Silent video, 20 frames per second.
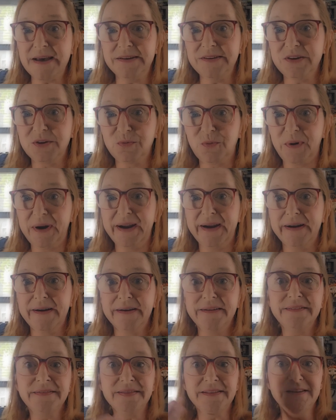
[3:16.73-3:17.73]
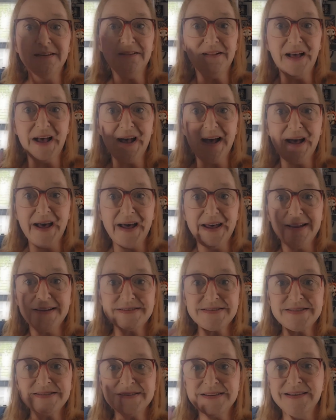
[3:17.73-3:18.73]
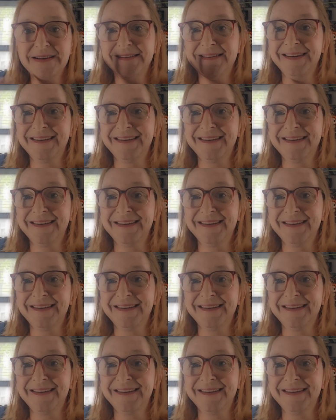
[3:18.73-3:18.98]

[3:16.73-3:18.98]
underwear, a little hot.